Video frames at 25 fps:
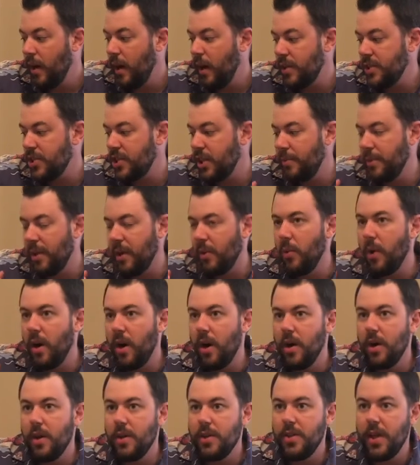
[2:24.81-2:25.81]
something
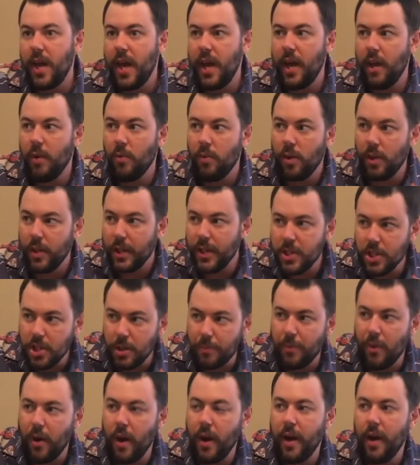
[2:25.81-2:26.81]
where they released a
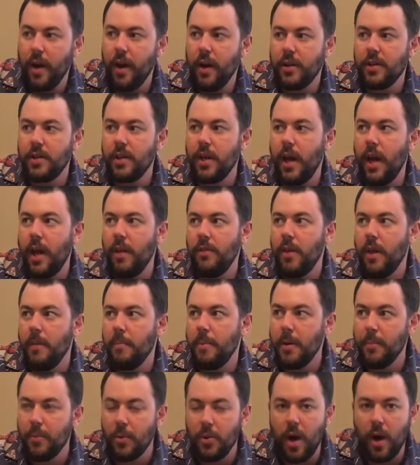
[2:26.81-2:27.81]
product and then
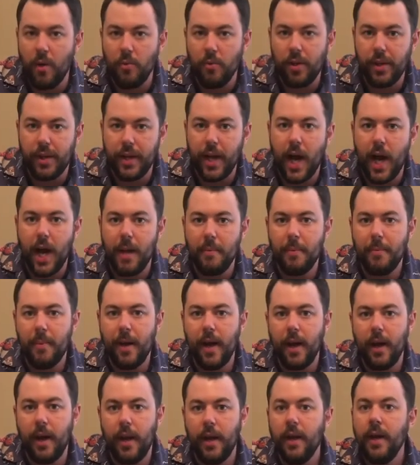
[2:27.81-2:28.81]
people got really hype
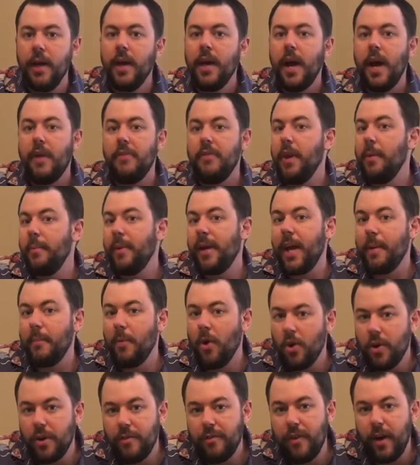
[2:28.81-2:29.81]
about it and then it became
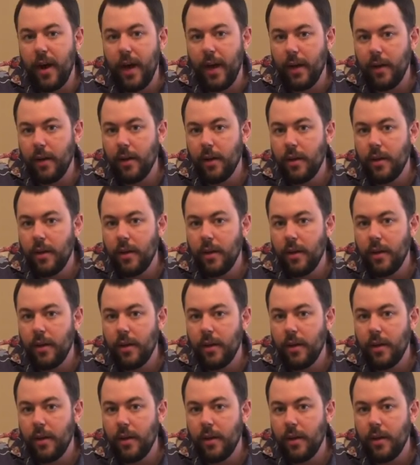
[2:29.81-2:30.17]
hard to find.